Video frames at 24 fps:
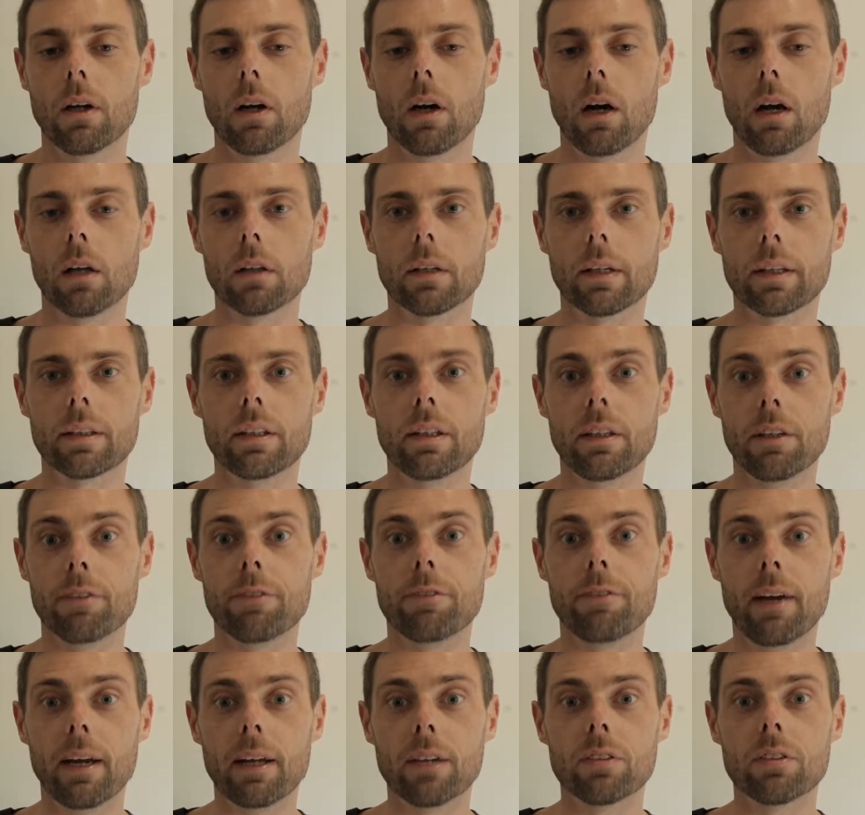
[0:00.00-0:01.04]
I like the
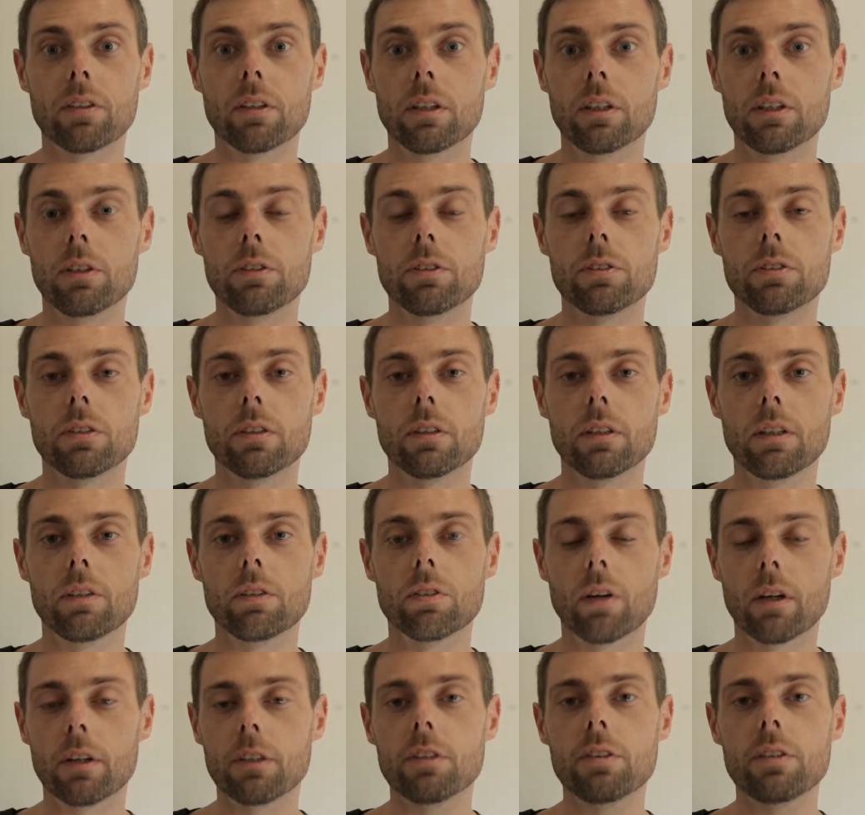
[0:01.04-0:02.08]
effects that are used in
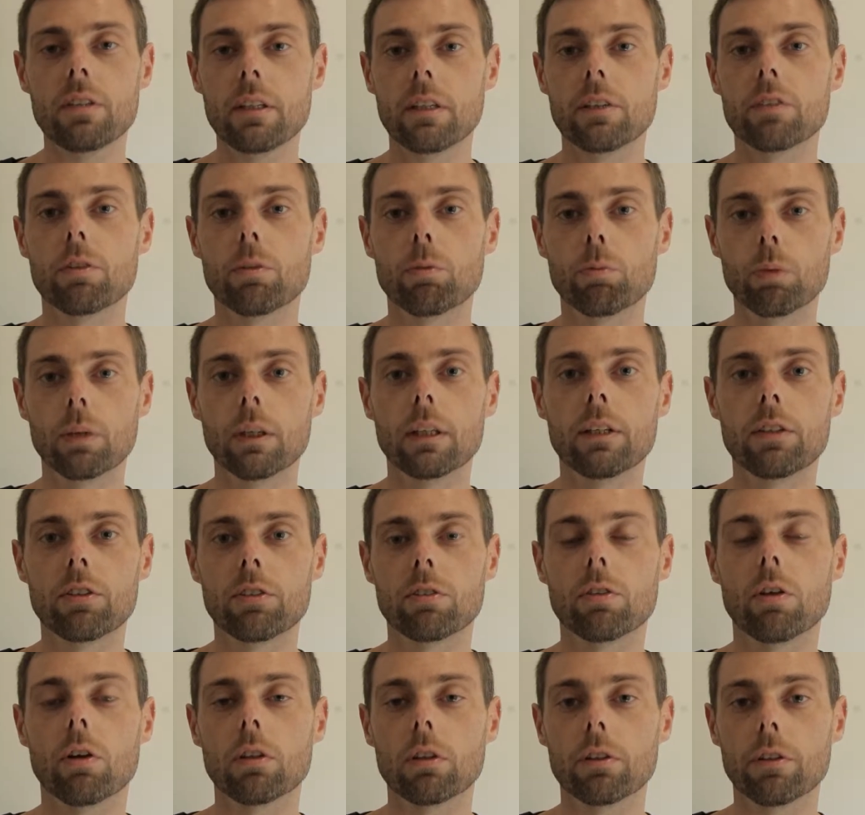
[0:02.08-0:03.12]
this. I just think it's a really
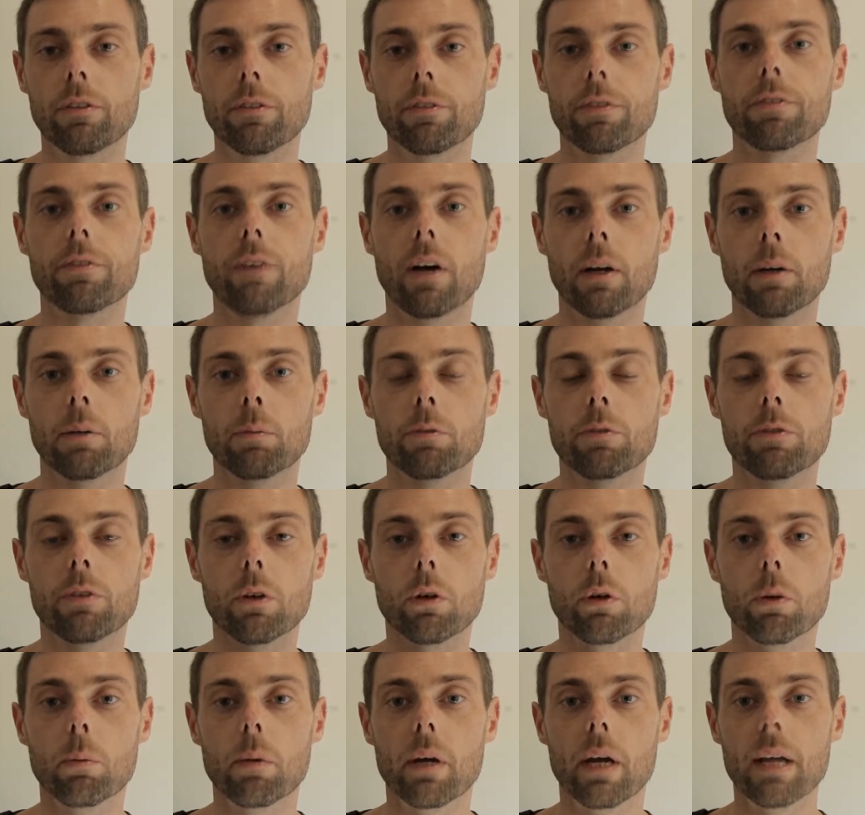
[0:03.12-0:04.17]
solid and fun
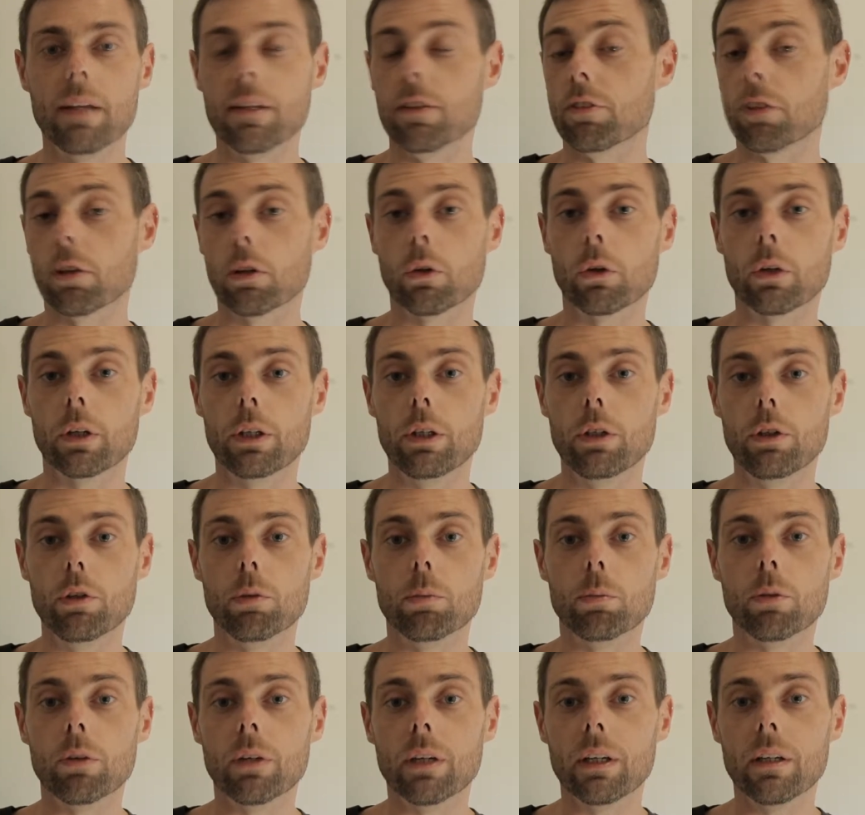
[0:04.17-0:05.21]
film. There's a lot of
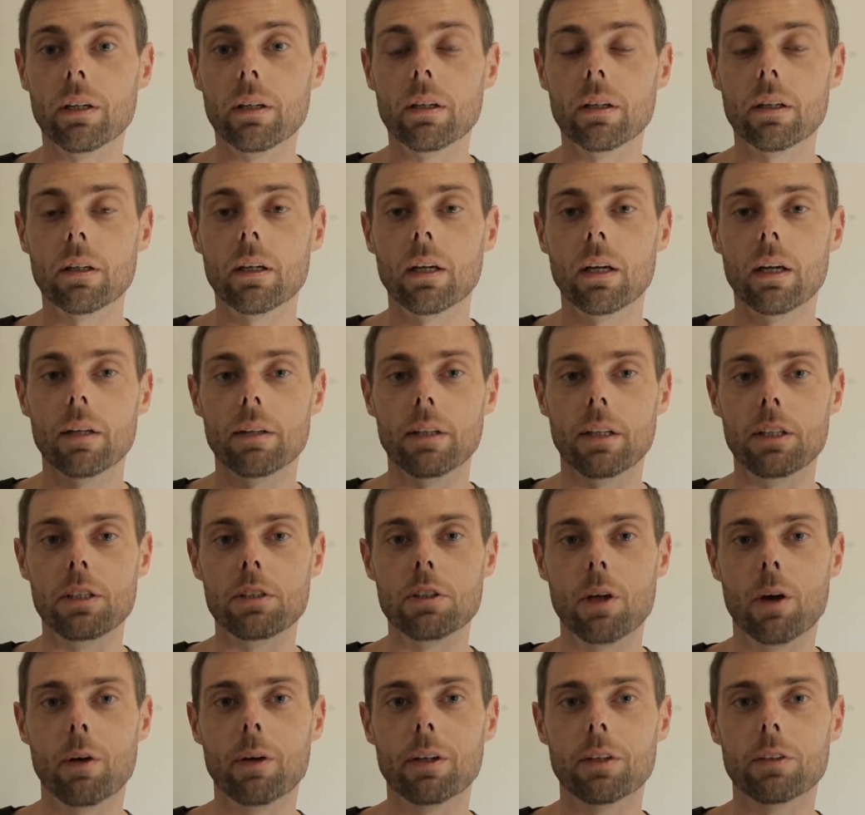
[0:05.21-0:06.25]
humour in it that you
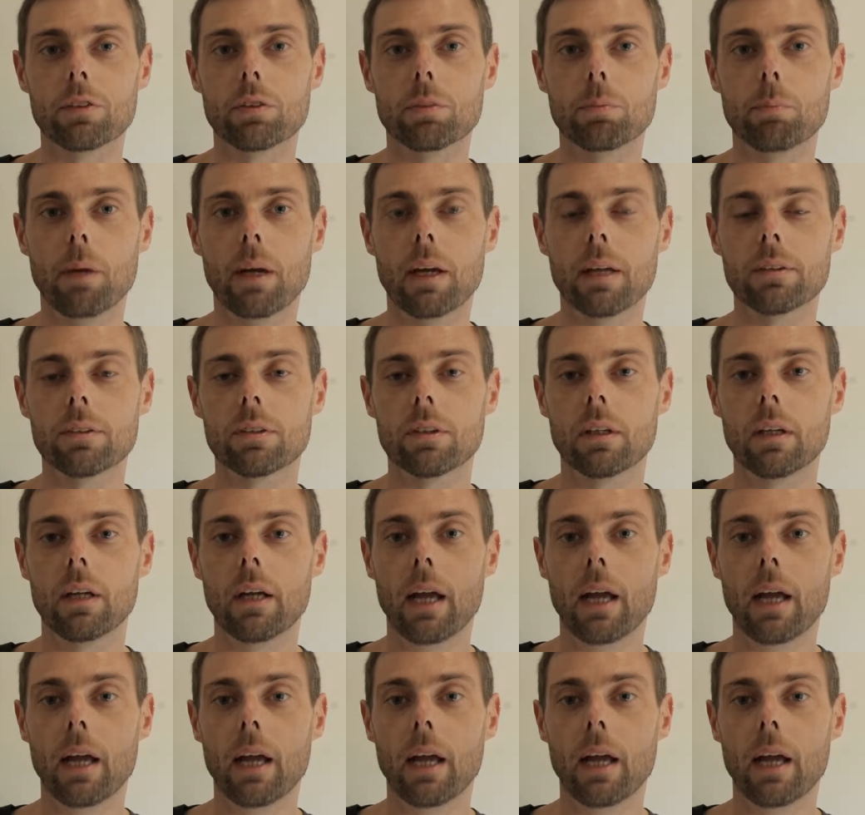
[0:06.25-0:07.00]
don't expect.